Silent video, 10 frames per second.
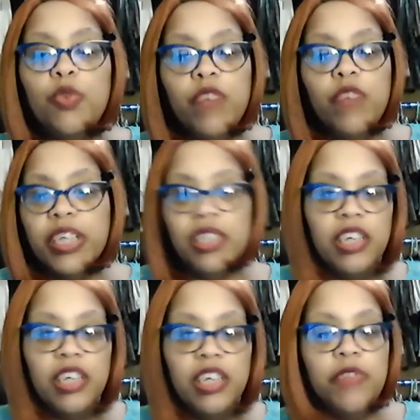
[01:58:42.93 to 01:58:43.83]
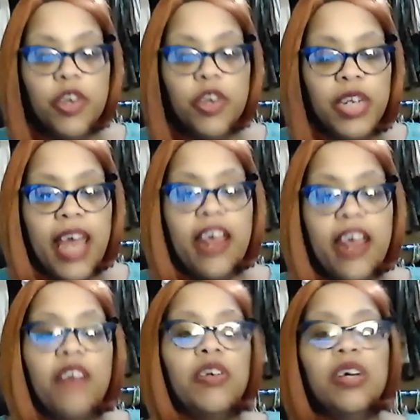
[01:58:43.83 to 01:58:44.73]
really lived during that
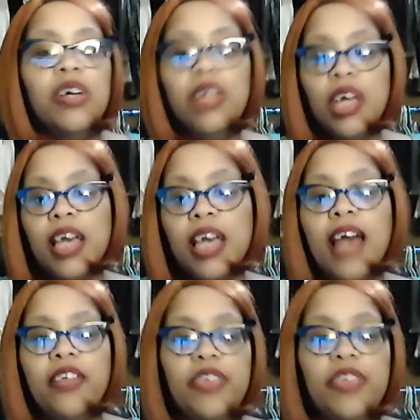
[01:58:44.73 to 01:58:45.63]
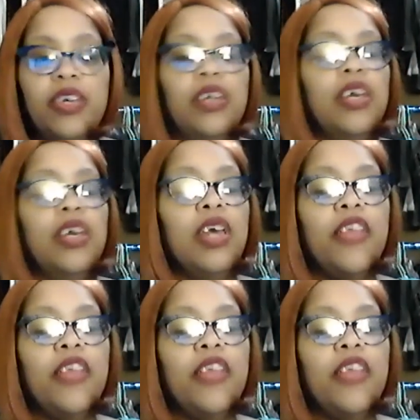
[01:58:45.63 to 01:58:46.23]
era, kind of thing.